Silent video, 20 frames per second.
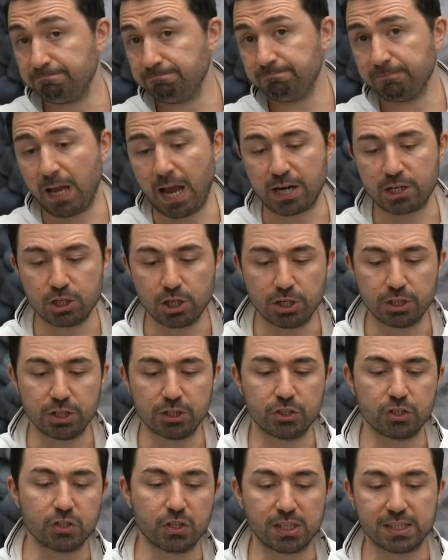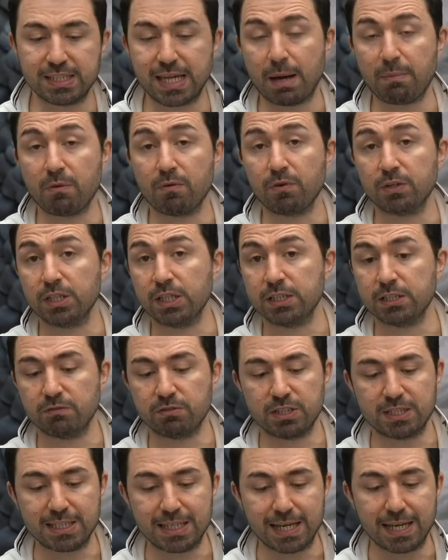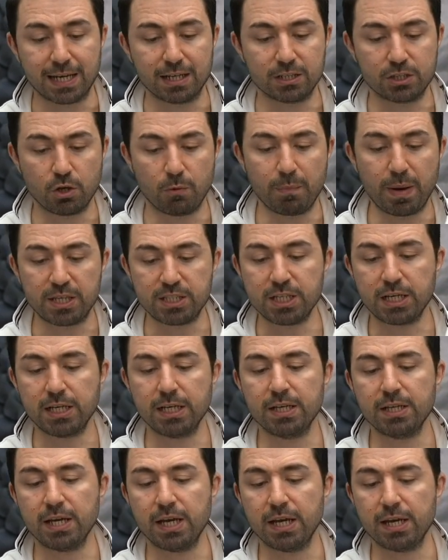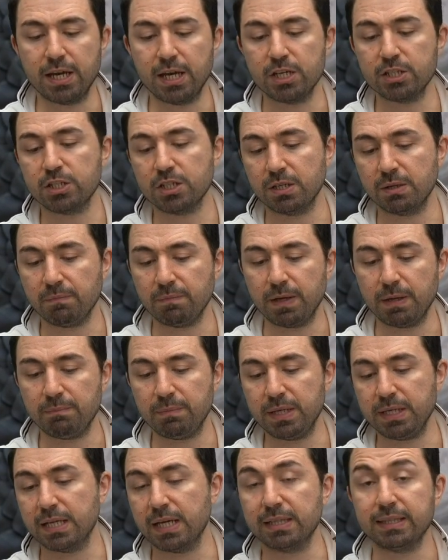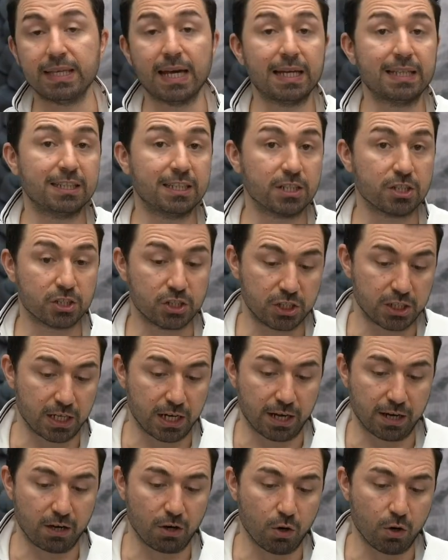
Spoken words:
Actually, this is the step of adhesive sealing. So basically it is immediate denting sealing.